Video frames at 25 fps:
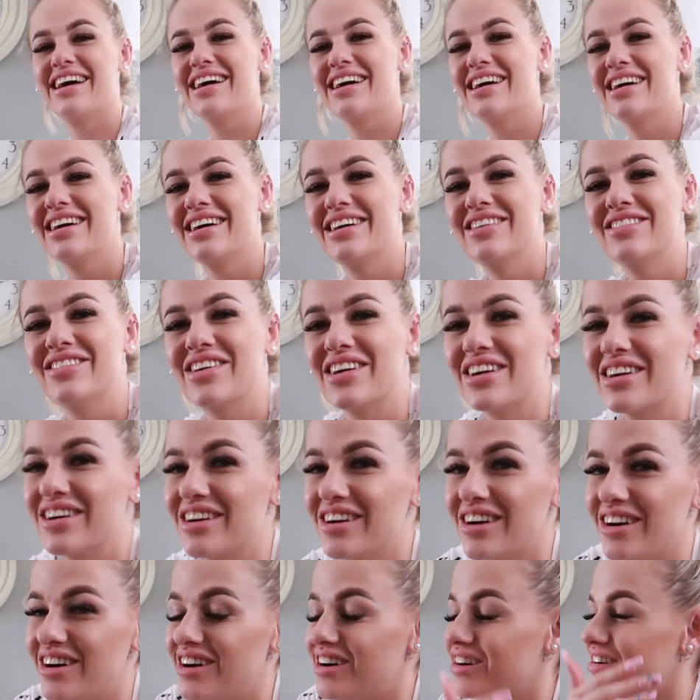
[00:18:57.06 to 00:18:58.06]
paper. Oh my
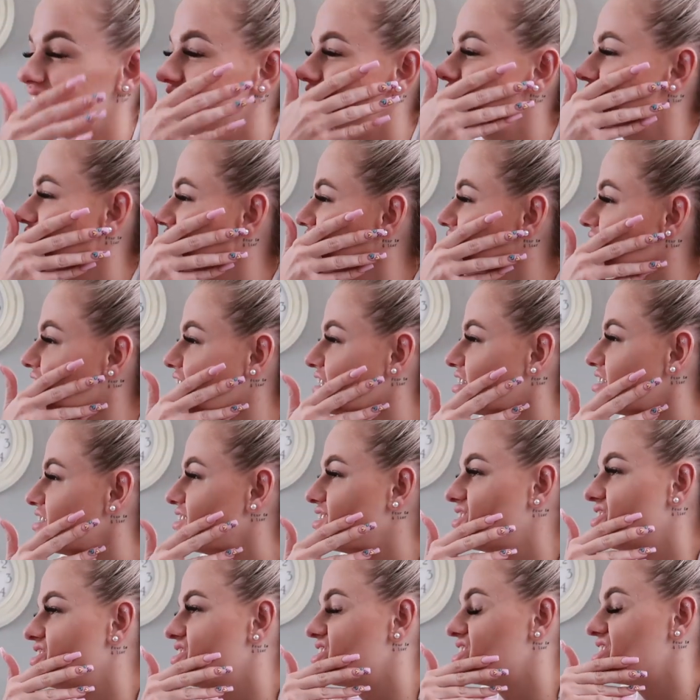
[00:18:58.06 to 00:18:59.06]
gosh, it's
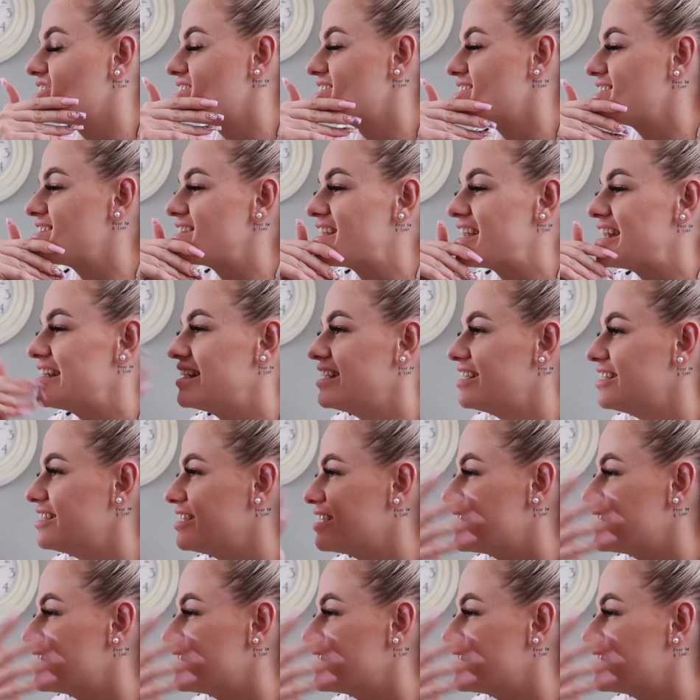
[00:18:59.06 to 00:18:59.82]
actually just sad.